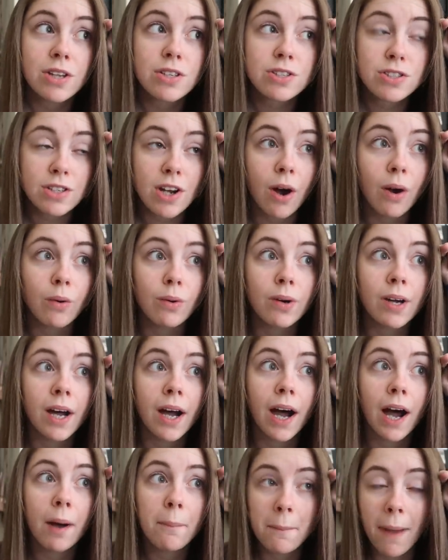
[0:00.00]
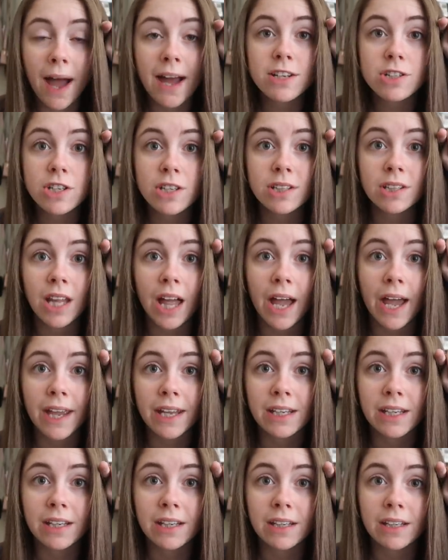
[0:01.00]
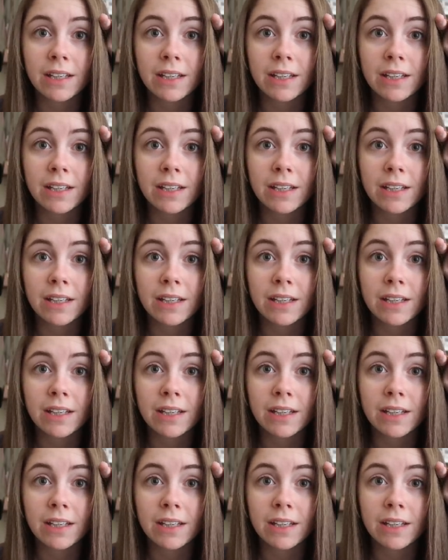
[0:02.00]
So imagine like,